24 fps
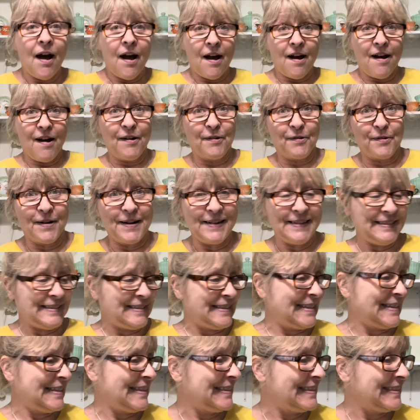All
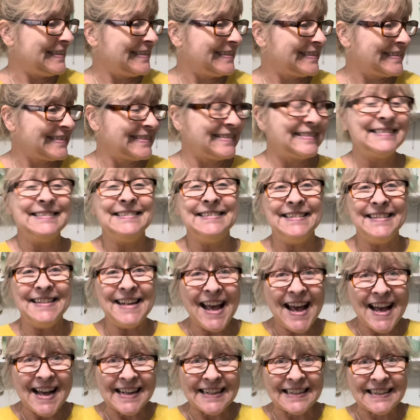right.
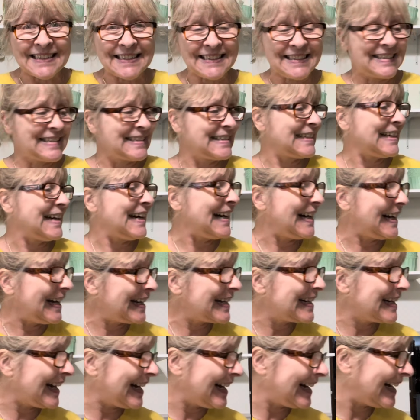Next, I
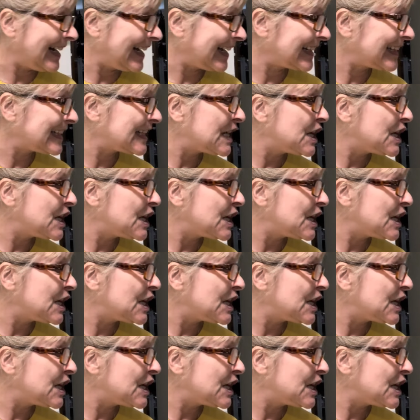got